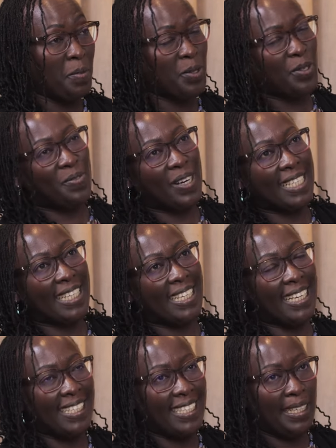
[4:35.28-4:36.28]
most
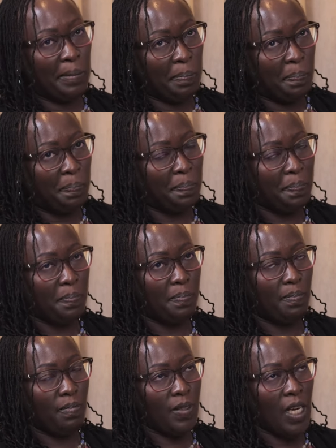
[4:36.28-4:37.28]
fascinating
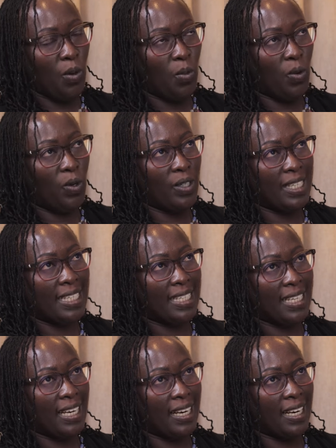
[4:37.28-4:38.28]
was
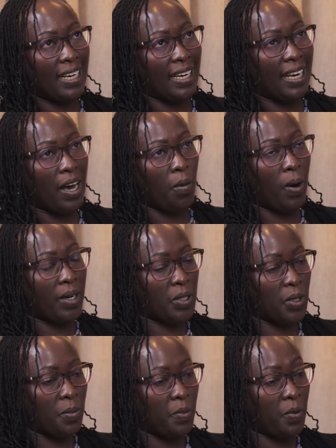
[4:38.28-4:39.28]
a, a
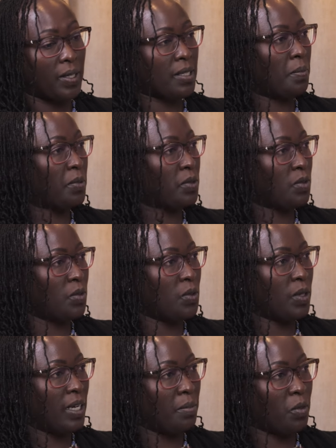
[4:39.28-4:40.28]
workshop we were mm-hmm. supposed to
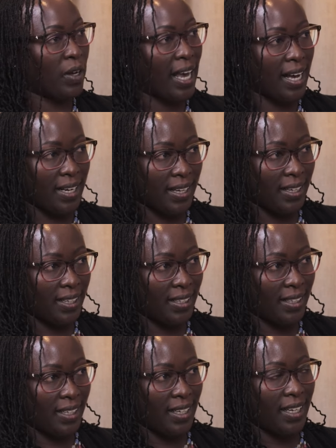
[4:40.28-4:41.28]
do in Moyale.
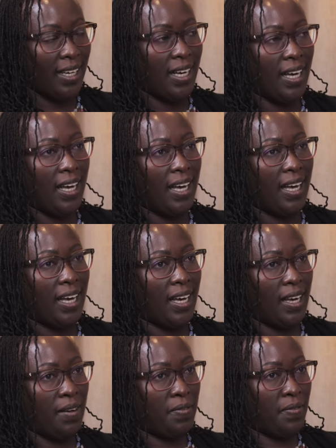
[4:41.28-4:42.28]
Mm.
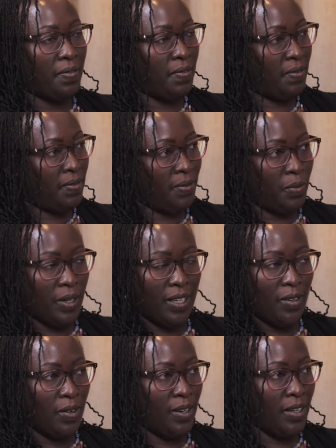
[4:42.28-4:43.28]
If we
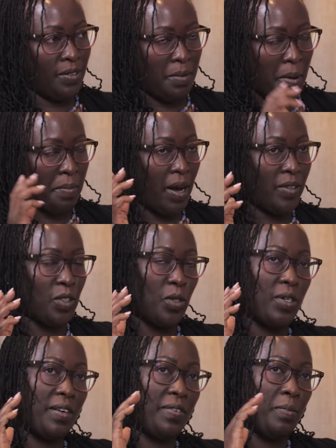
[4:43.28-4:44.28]
remember our
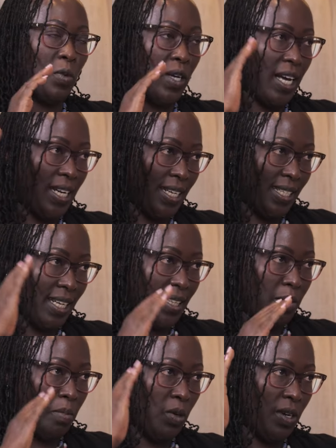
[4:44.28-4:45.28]
geography, Moyale is at
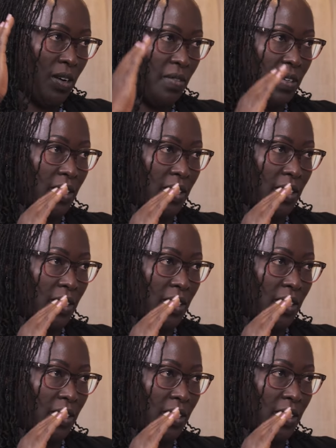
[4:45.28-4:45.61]
the border of